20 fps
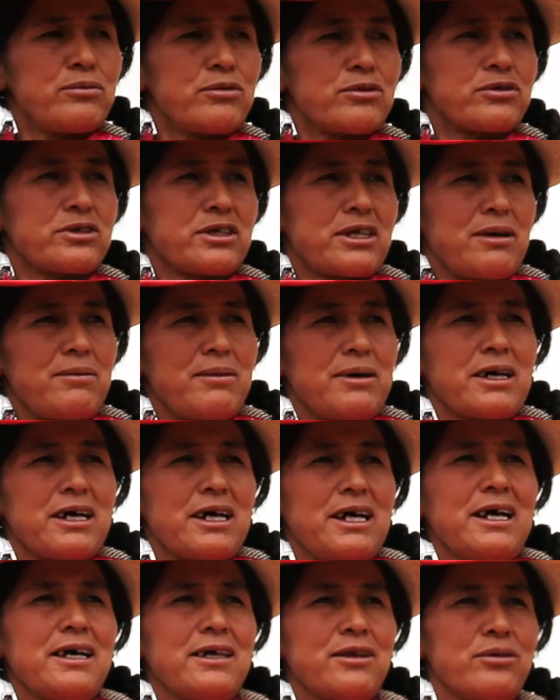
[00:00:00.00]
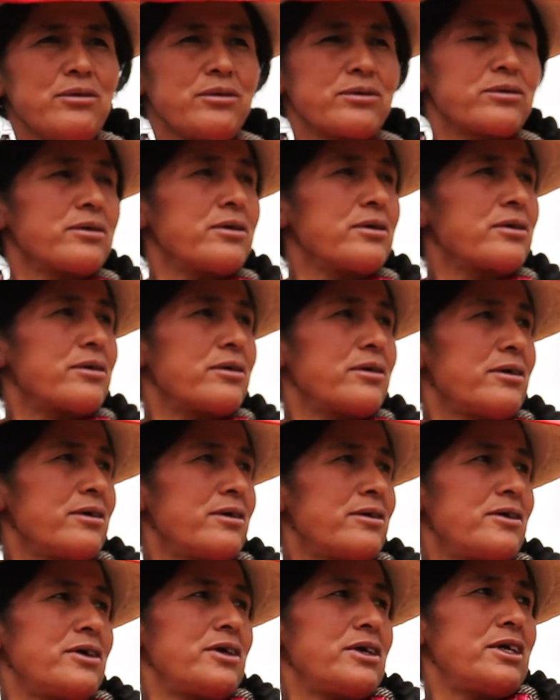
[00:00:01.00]
improves guinea pig breeding.
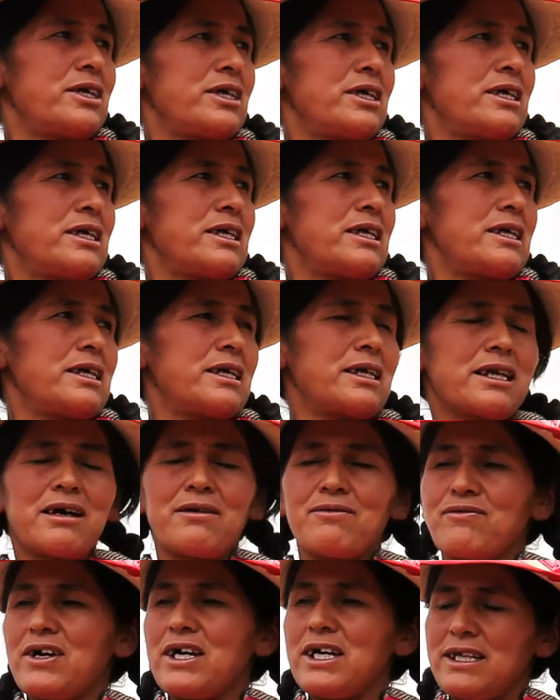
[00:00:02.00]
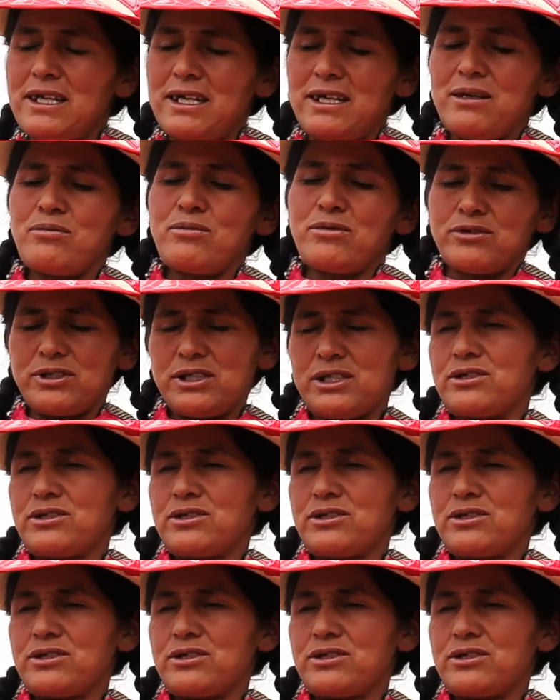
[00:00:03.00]
In addition,